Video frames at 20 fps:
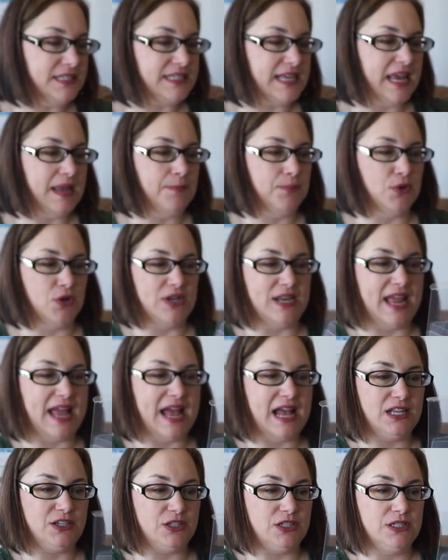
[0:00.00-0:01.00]
is a
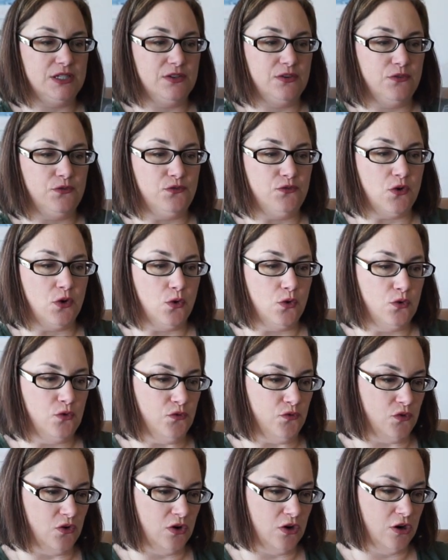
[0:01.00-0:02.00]
Bernat faux
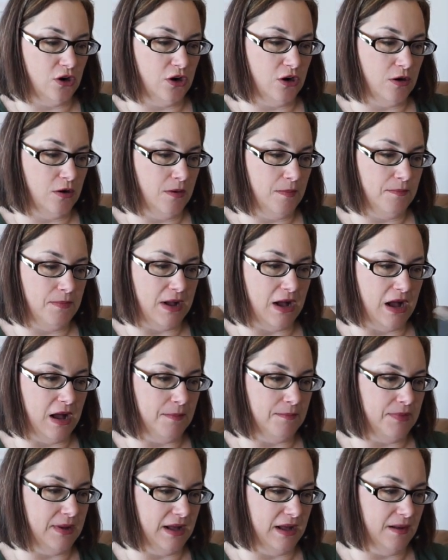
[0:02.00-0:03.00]
fur
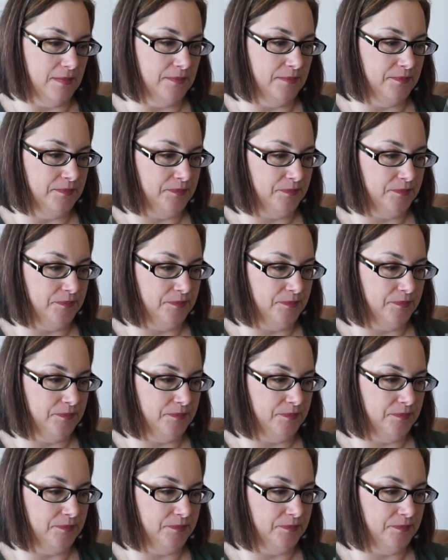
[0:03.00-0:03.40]
pom-pom.